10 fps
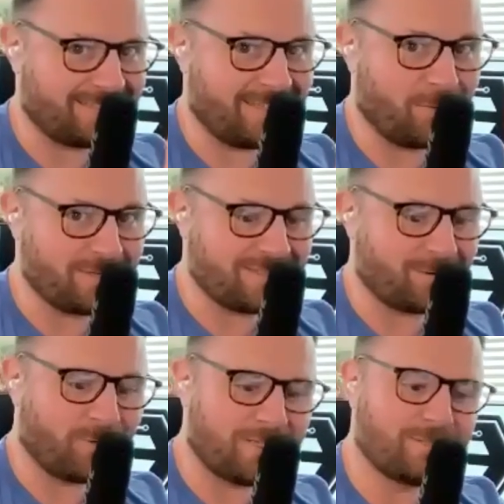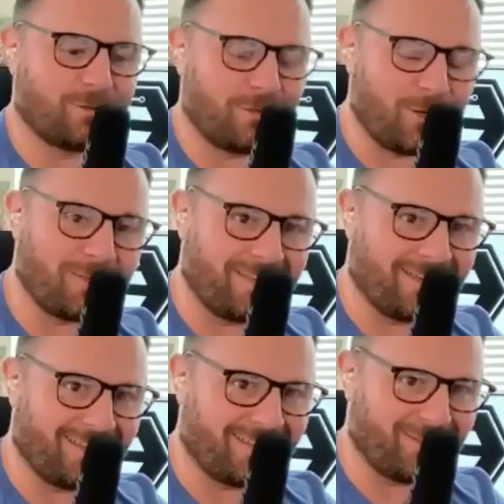That was the original
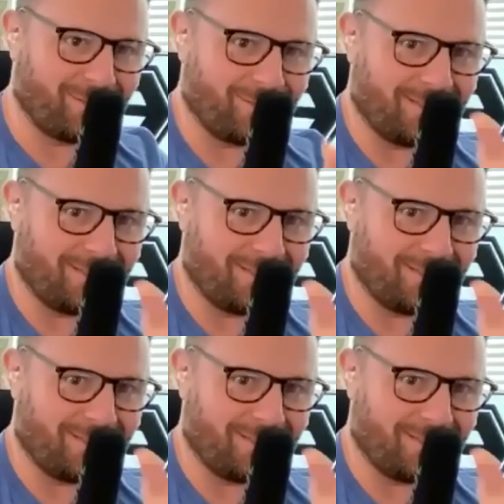Nokia, the little